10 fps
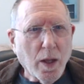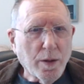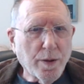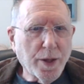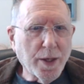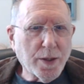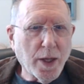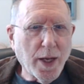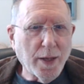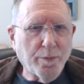the things
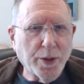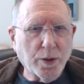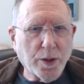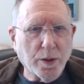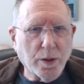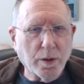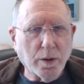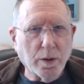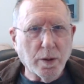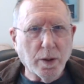that had built
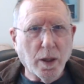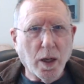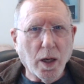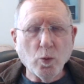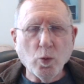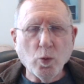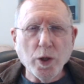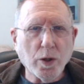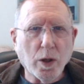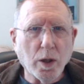on
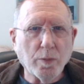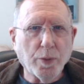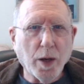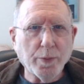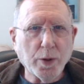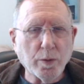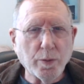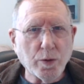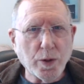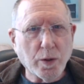which our popular
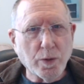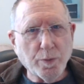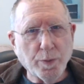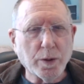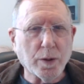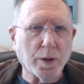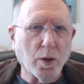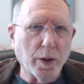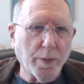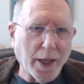music was built,
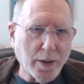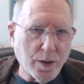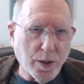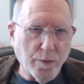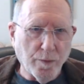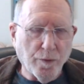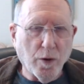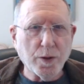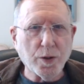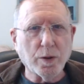going back to Stephen
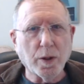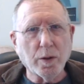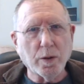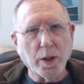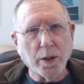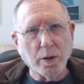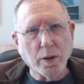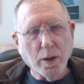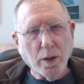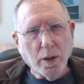Foster
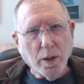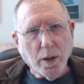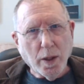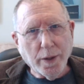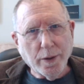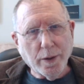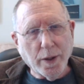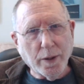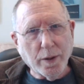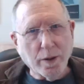and
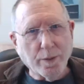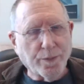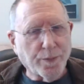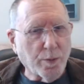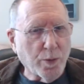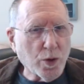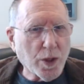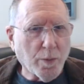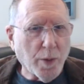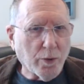the
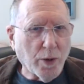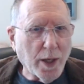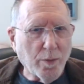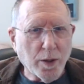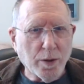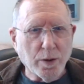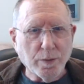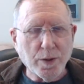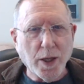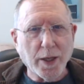music my grandmother
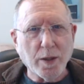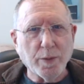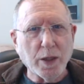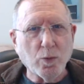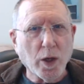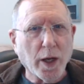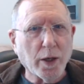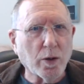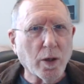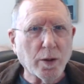sang to me, what I
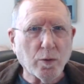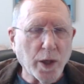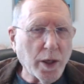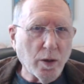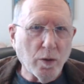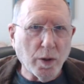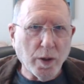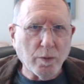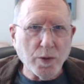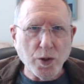heard on the radio when
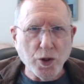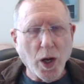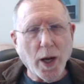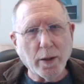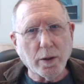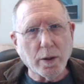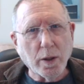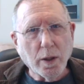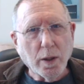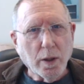I was a child.
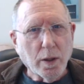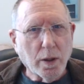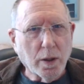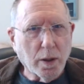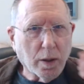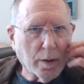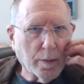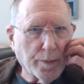You